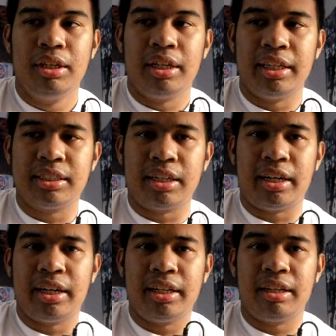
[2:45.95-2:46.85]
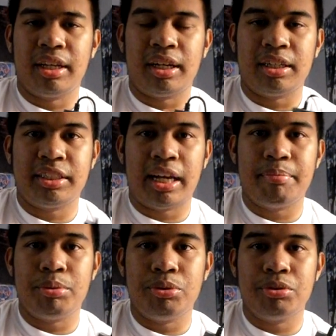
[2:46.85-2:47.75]
It's got chat
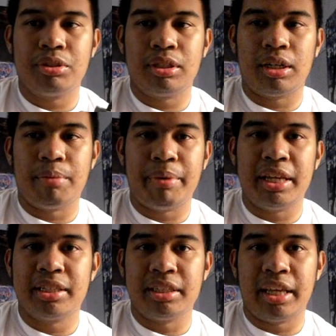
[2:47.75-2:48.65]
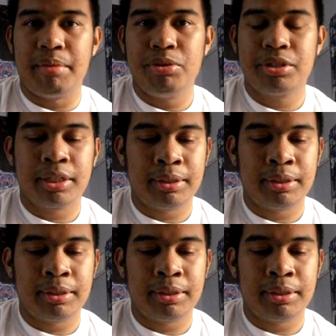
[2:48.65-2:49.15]
boost, bass, and game music.